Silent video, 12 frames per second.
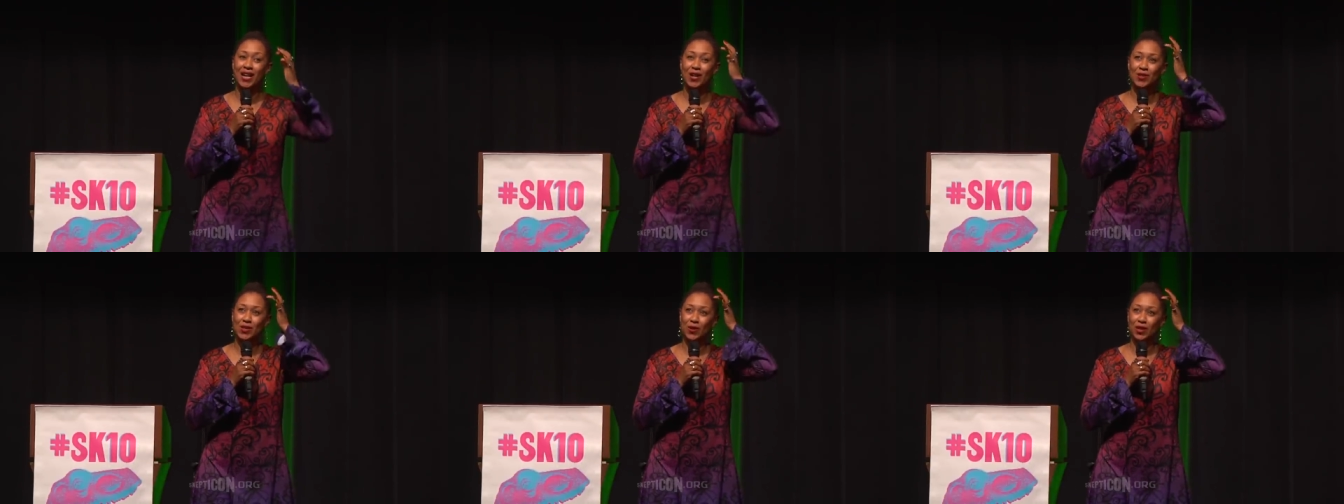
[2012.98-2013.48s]
I
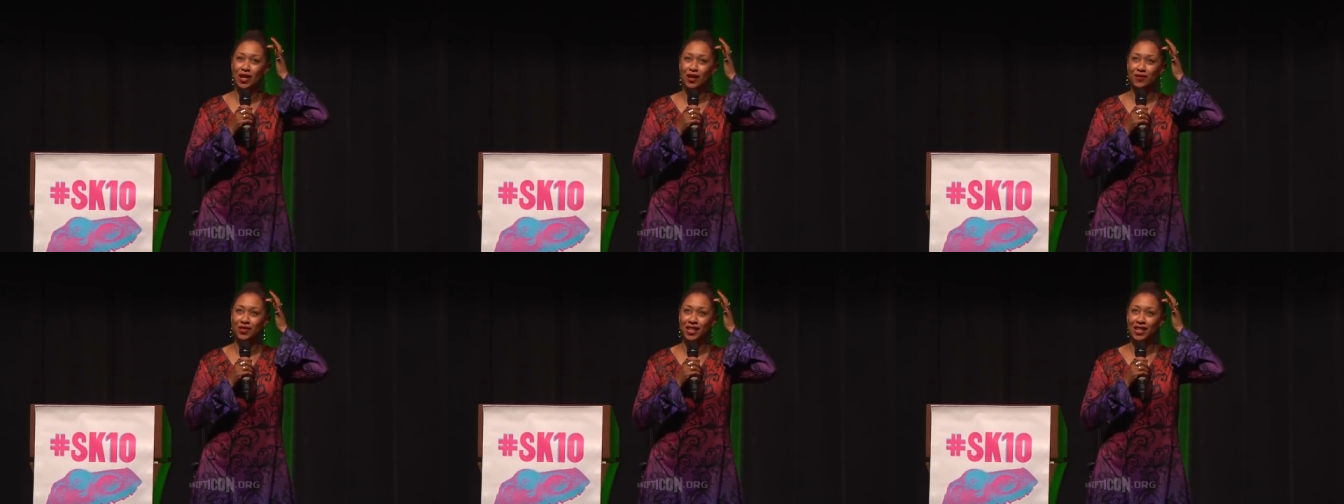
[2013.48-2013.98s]
also
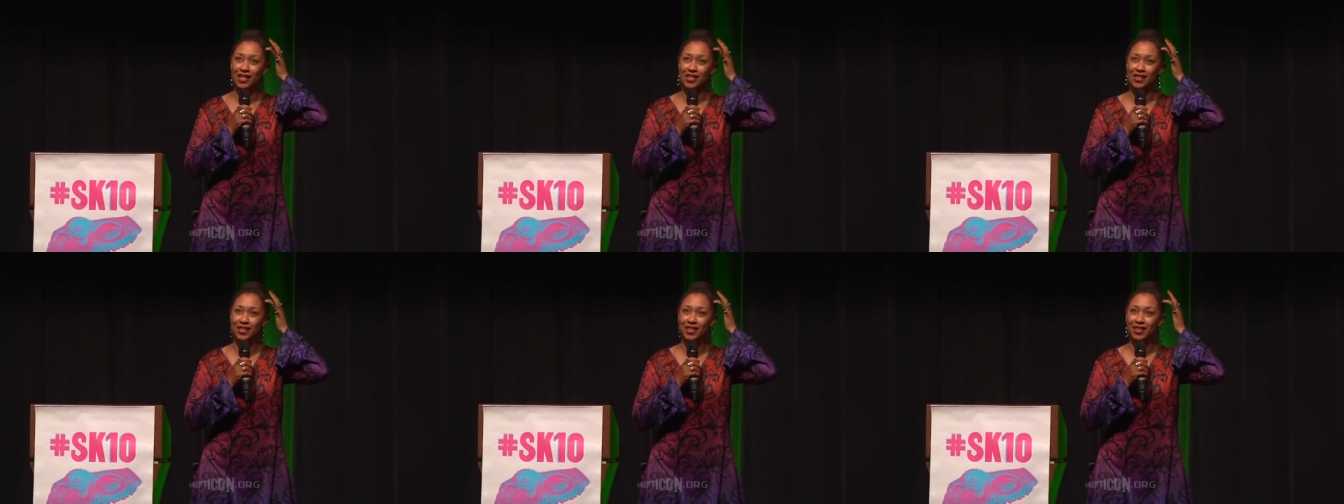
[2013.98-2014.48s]
loved
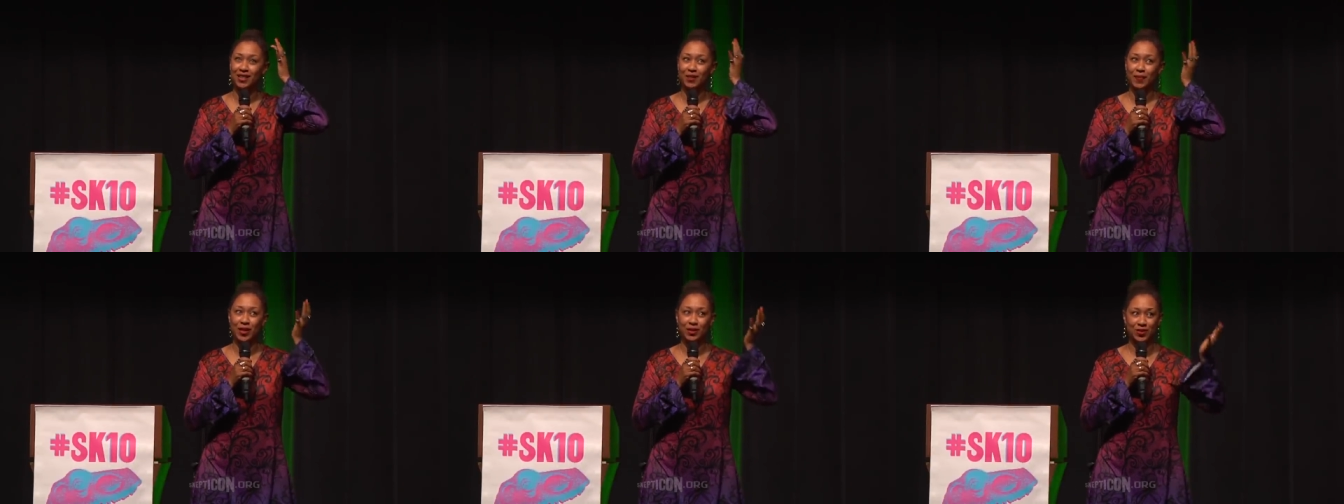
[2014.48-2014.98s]
uh,
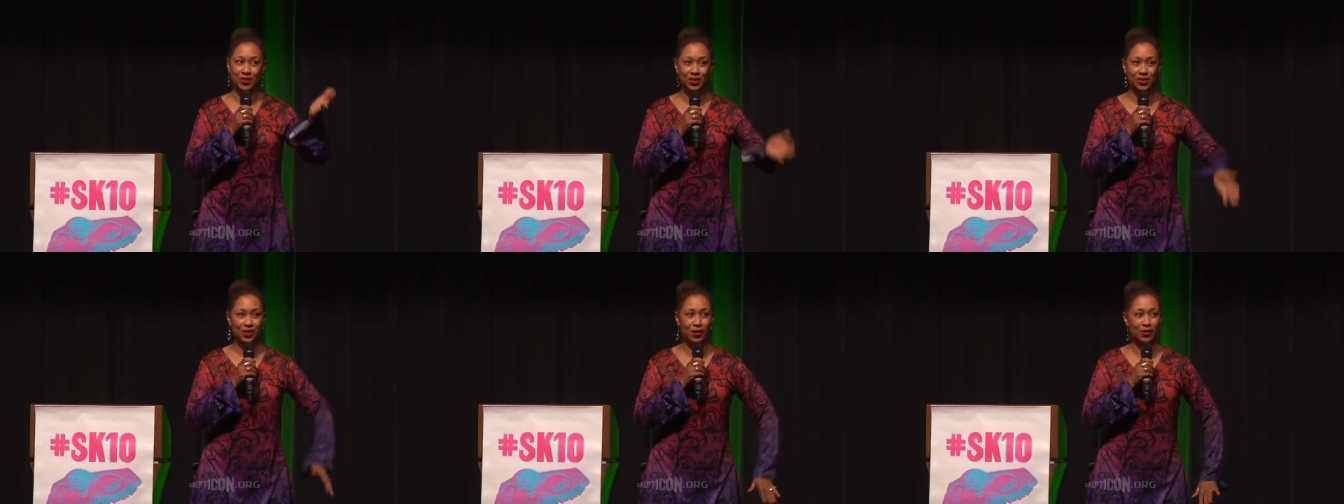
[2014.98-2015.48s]
Commander
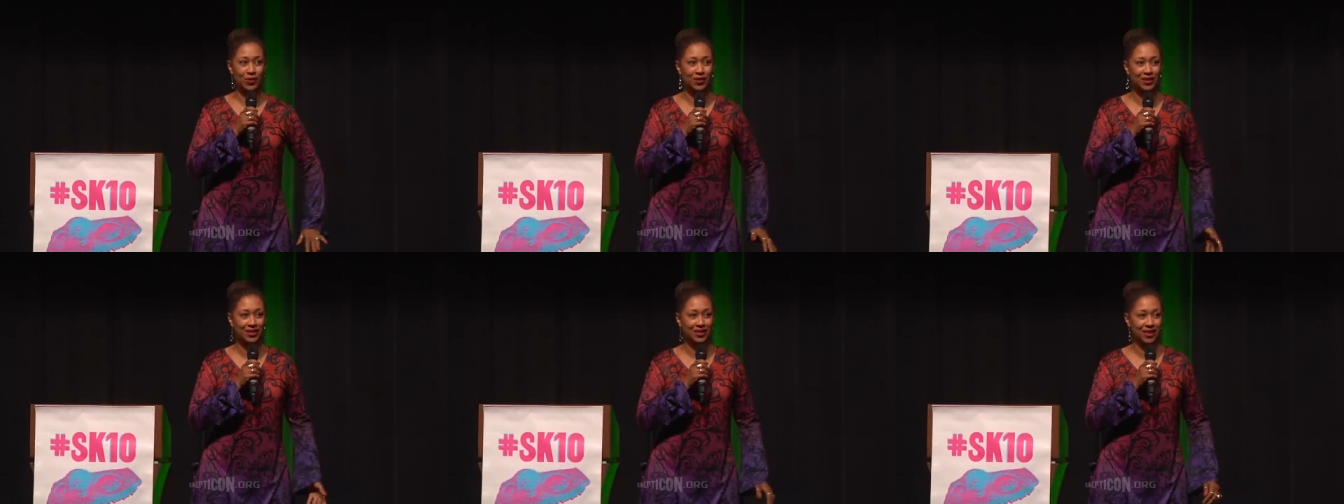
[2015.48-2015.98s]

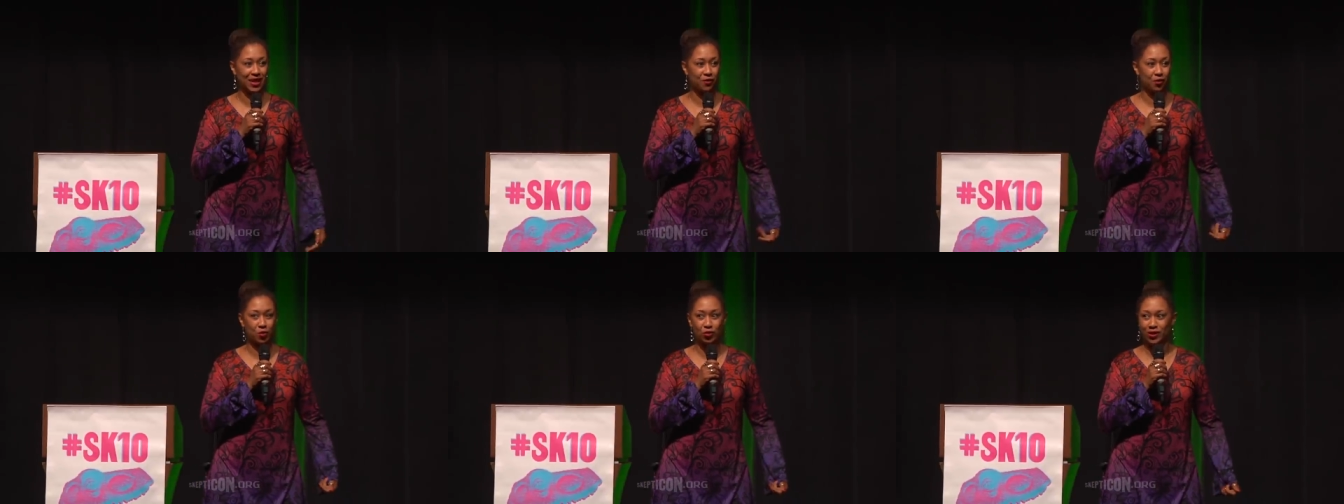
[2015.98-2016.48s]
Sisko,
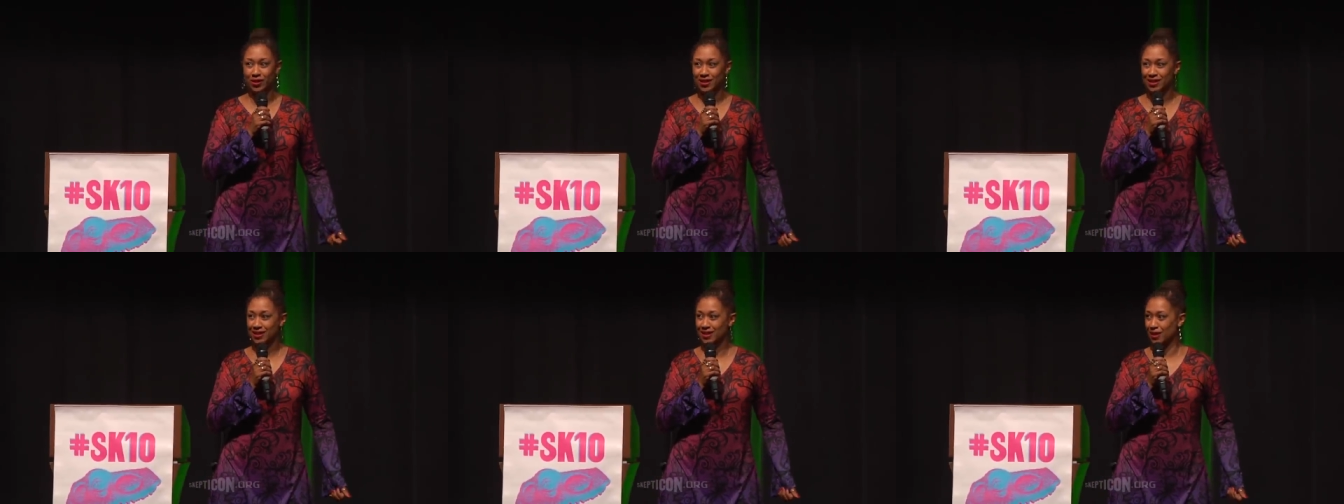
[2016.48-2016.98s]
Avery
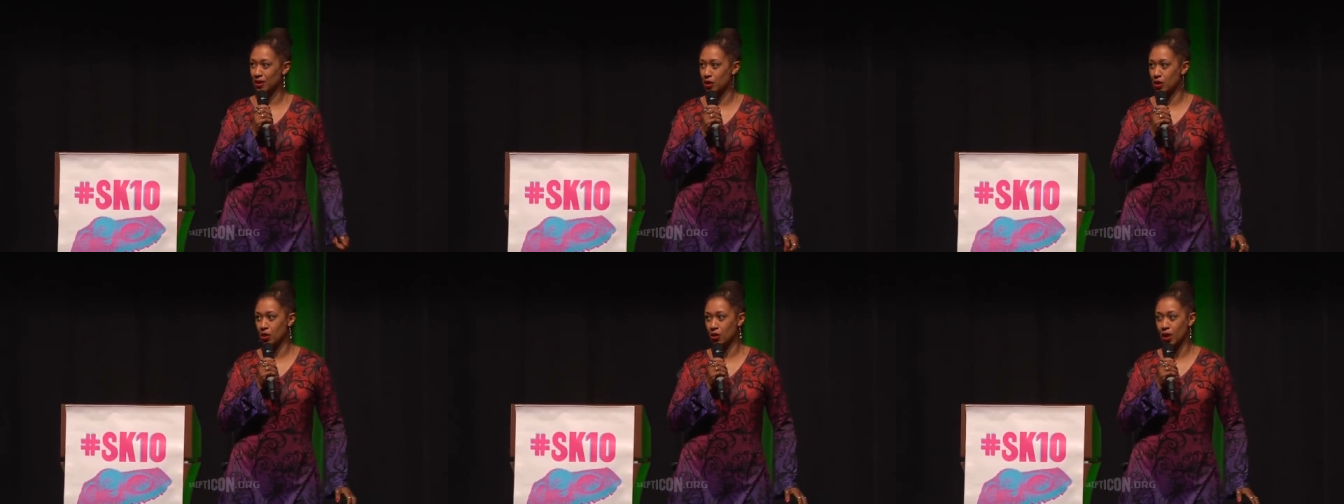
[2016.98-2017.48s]
Brooks. Oh, yeah.
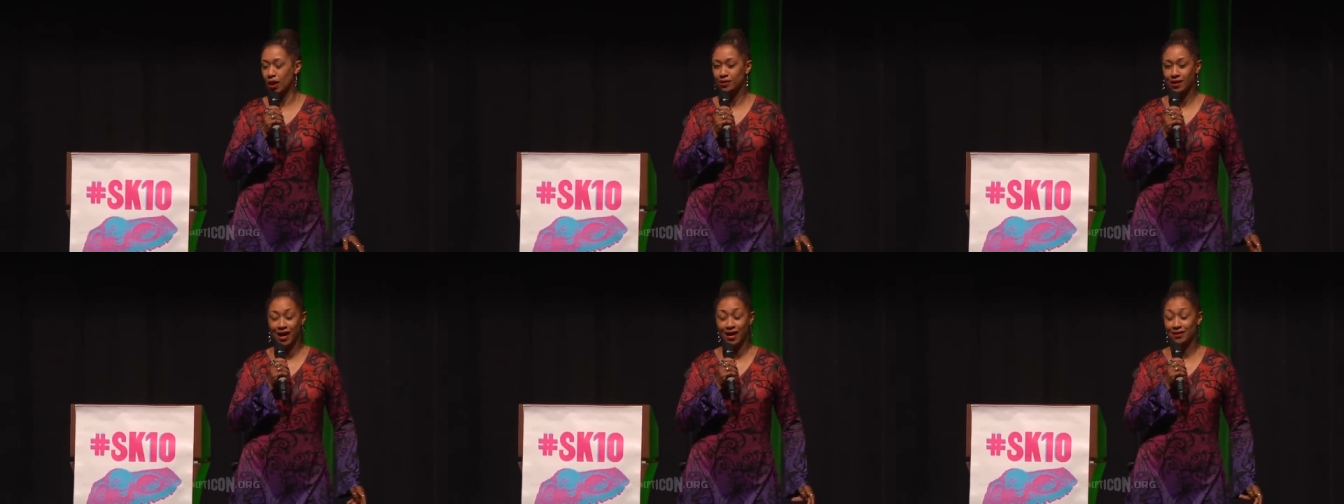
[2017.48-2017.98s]
oh I,
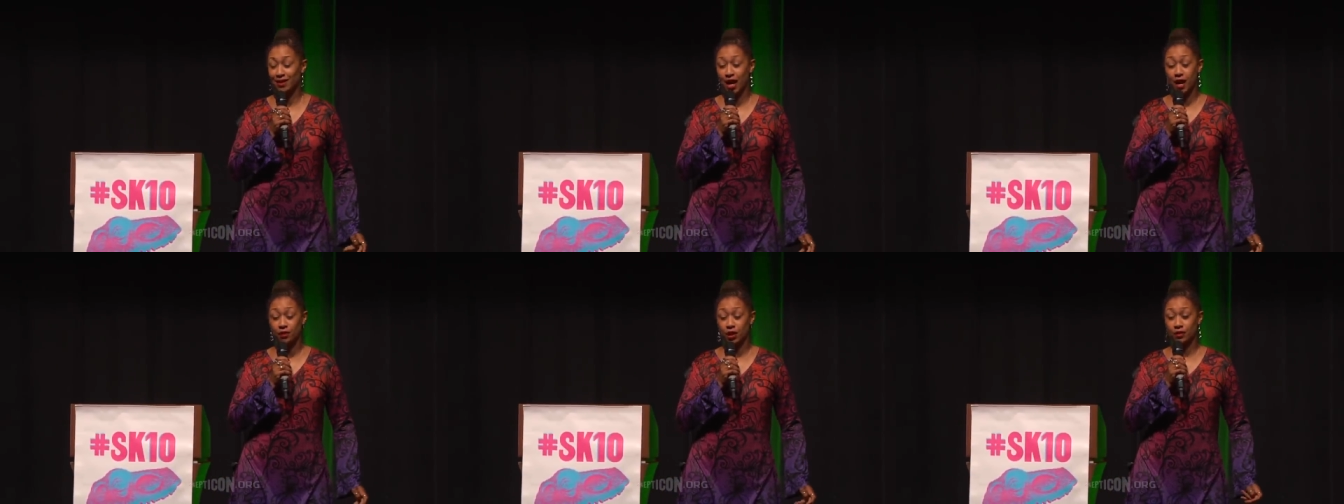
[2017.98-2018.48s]

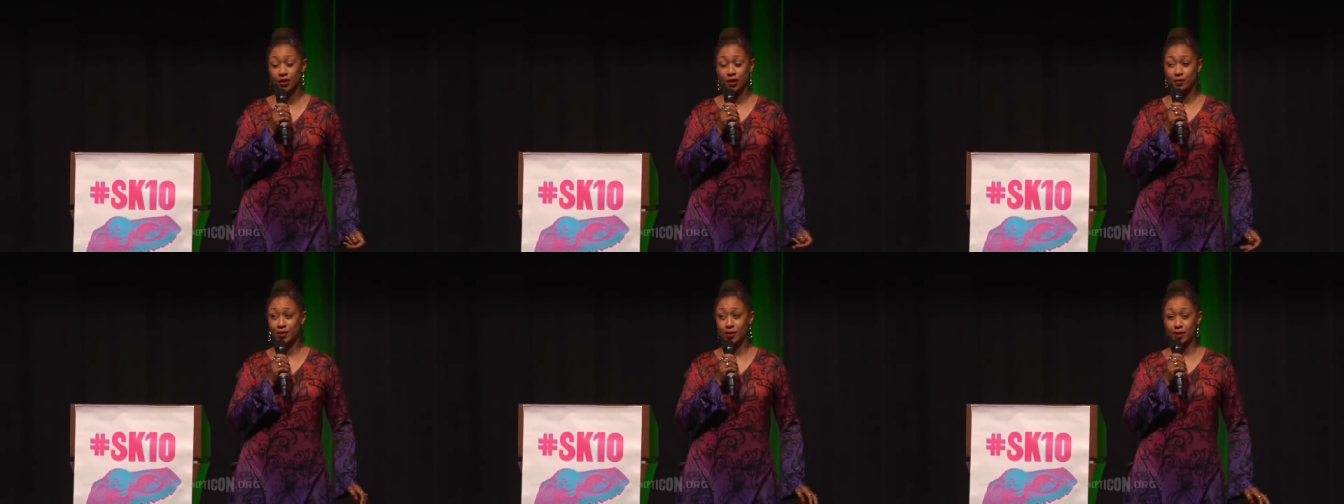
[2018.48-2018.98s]
I, I, loved
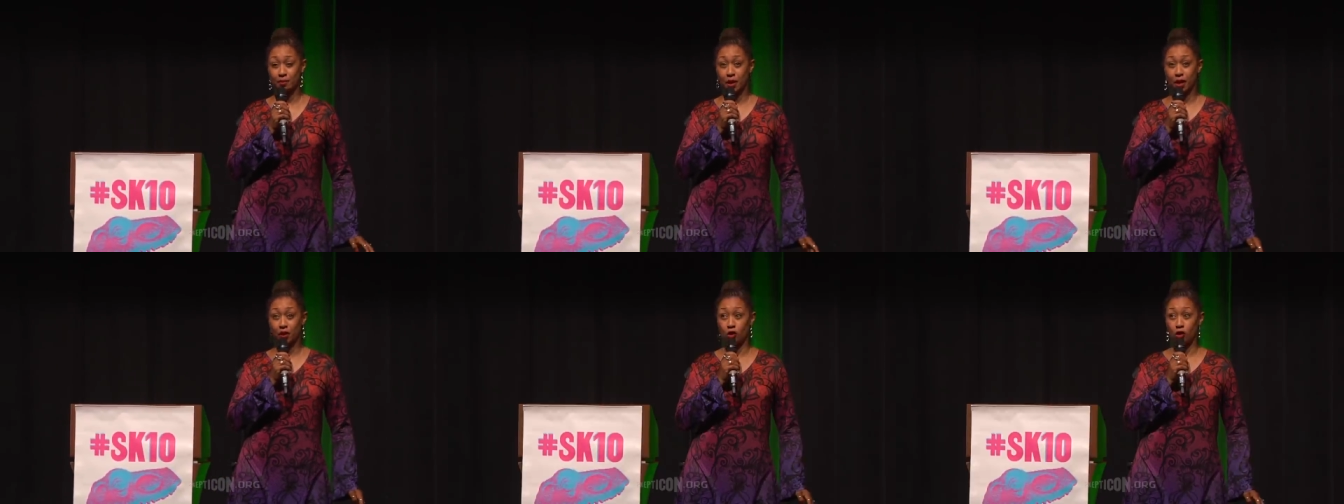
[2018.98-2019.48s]
him since a
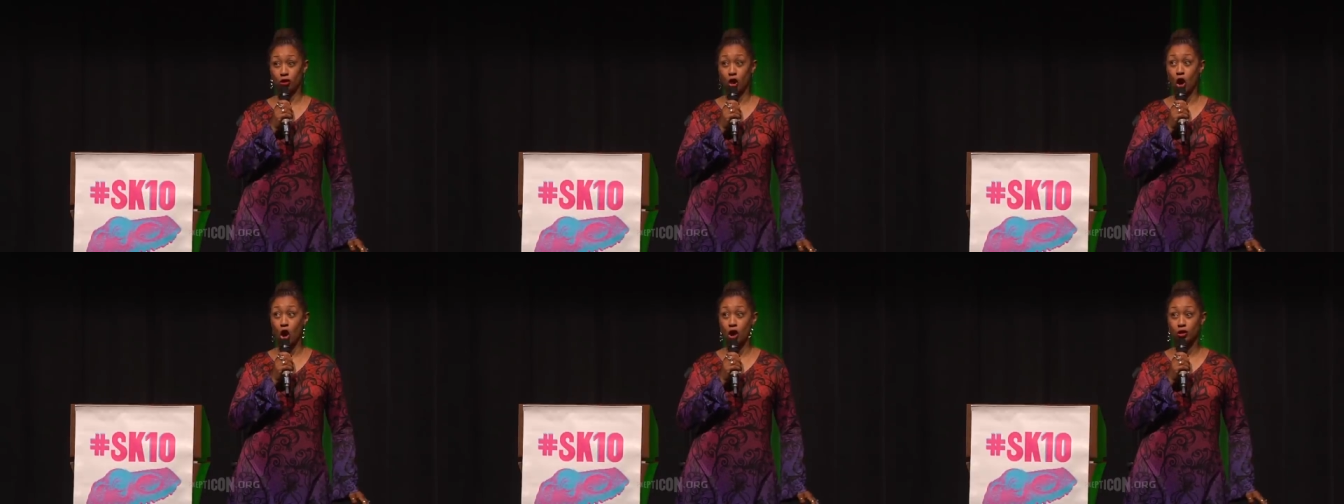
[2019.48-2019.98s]
man called
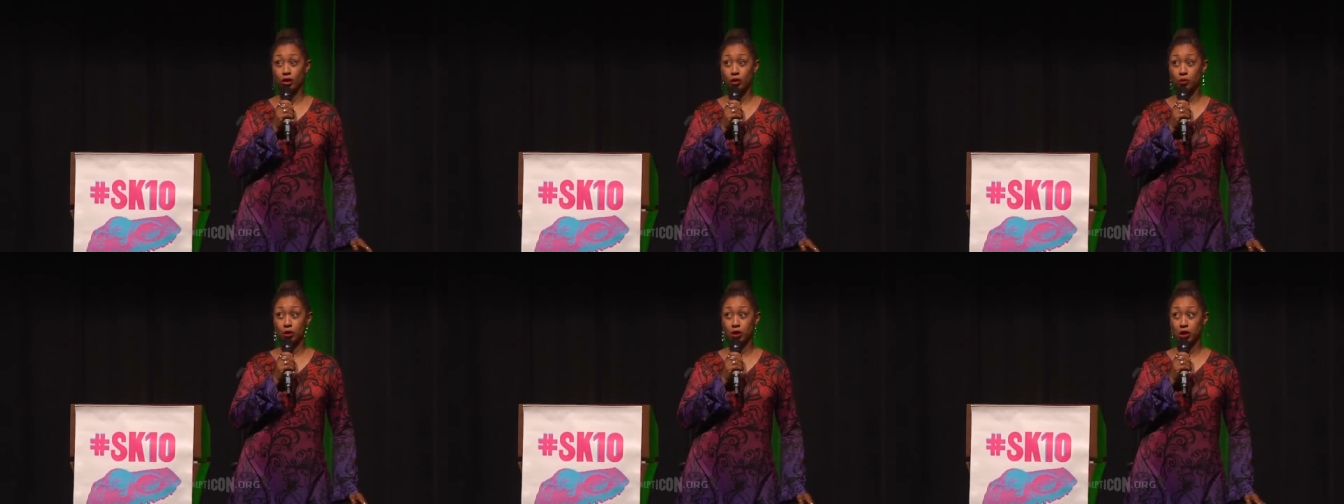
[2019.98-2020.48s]
Hawk. Like, what?